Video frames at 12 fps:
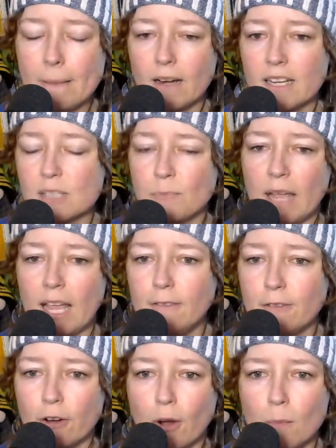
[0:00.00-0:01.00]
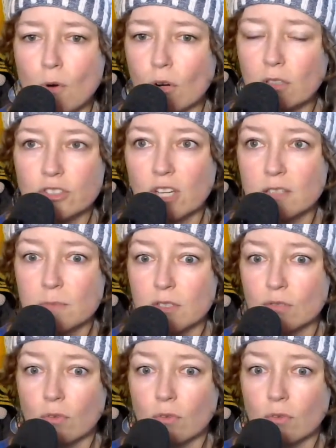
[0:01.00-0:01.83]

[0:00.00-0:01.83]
on his behavior. A moral judgment's